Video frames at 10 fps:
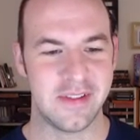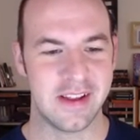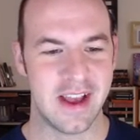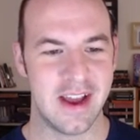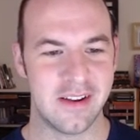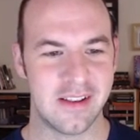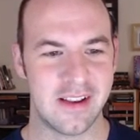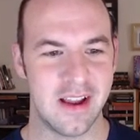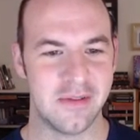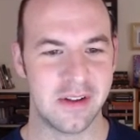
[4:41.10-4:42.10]
a
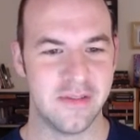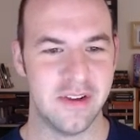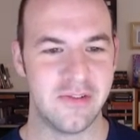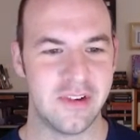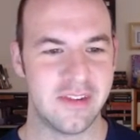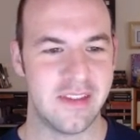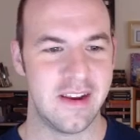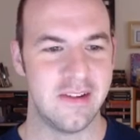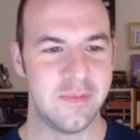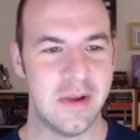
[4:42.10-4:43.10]
conflict of interest
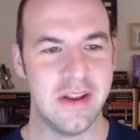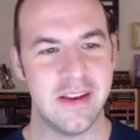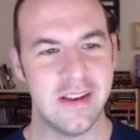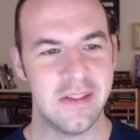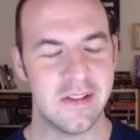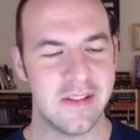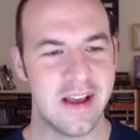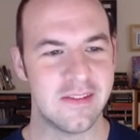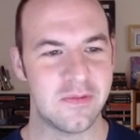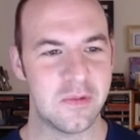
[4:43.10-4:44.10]
there, but
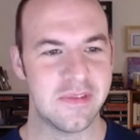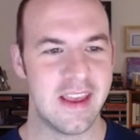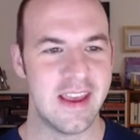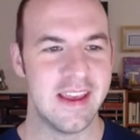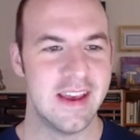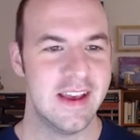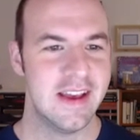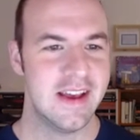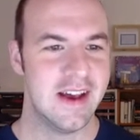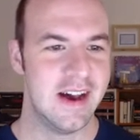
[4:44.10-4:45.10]
nonetheless, we'll say
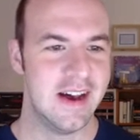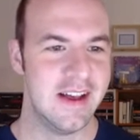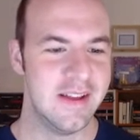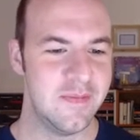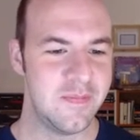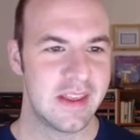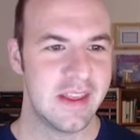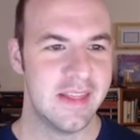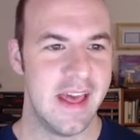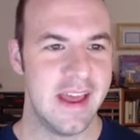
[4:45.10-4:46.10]

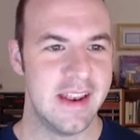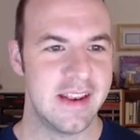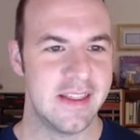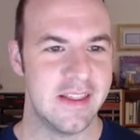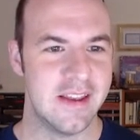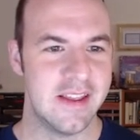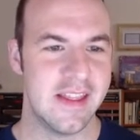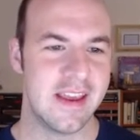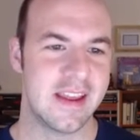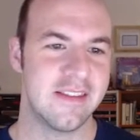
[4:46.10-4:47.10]
that
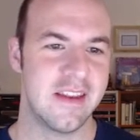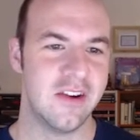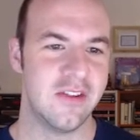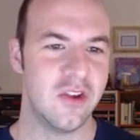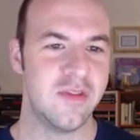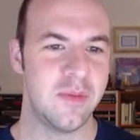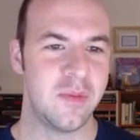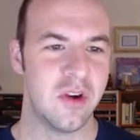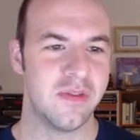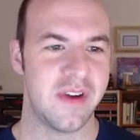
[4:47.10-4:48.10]
they consider UV
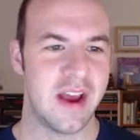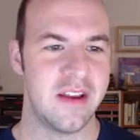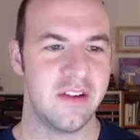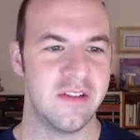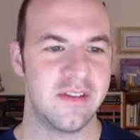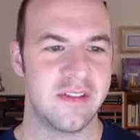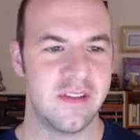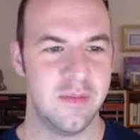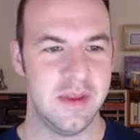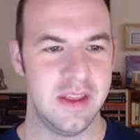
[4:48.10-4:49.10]
purifiers
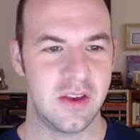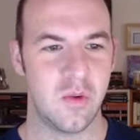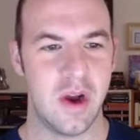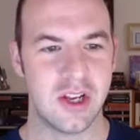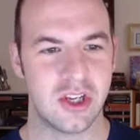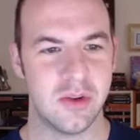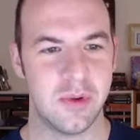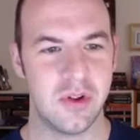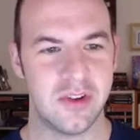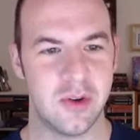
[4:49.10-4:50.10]
to be
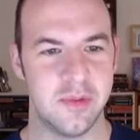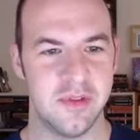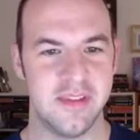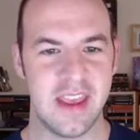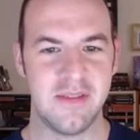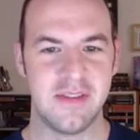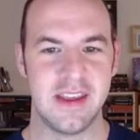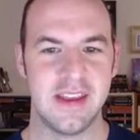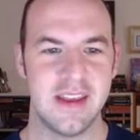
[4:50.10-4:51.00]
questionable in terms of safety,